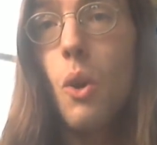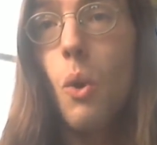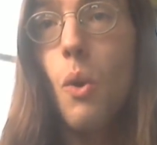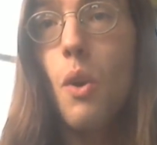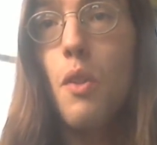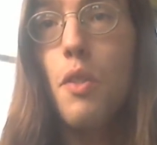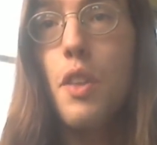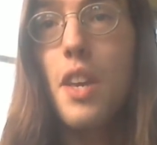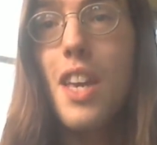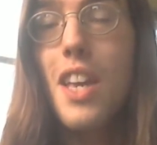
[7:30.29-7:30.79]

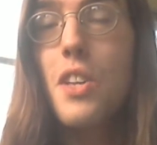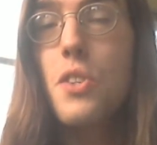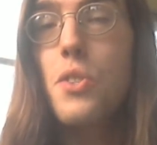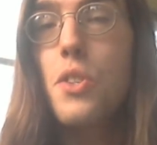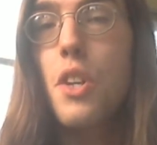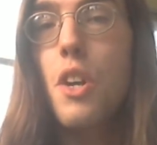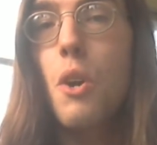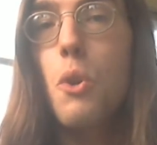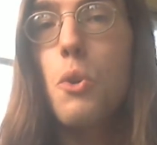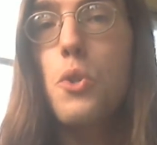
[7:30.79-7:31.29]
or the
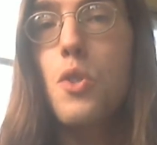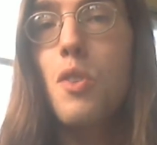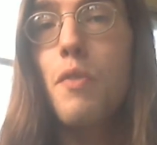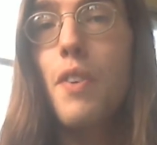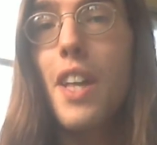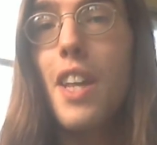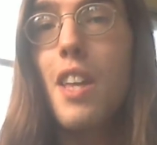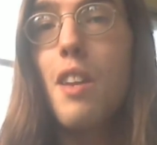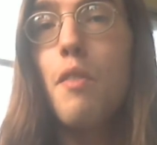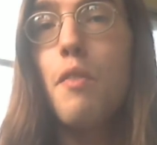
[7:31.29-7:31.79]
east coast
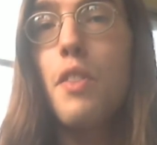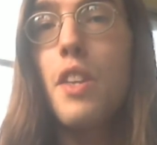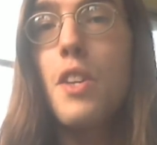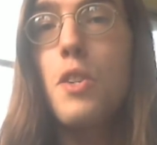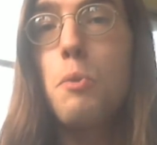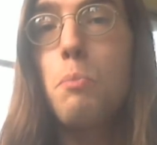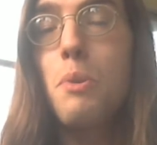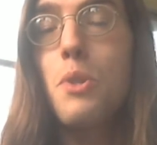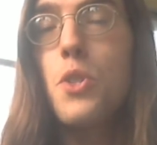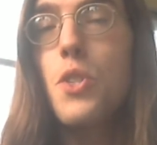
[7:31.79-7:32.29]
of any of
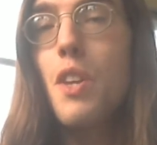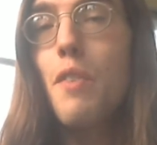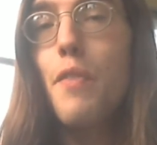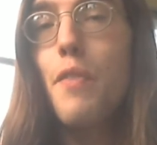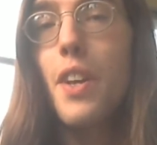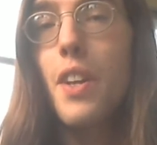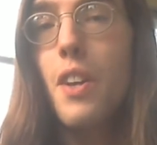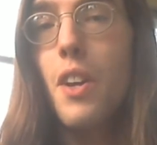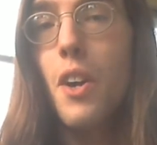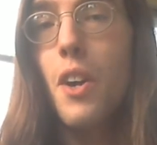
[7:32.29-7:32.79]
these
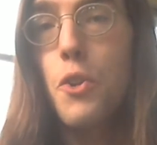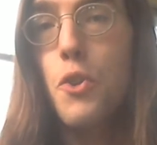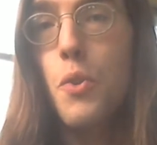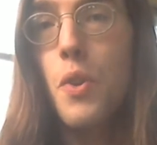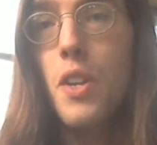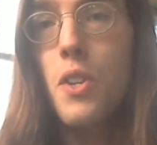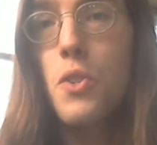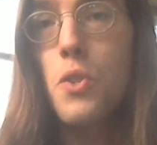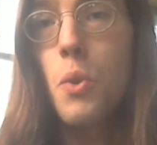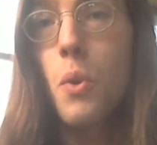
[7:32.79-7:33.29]
Pacific
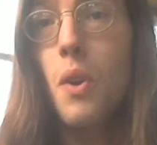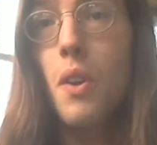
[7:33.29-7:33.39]
countries,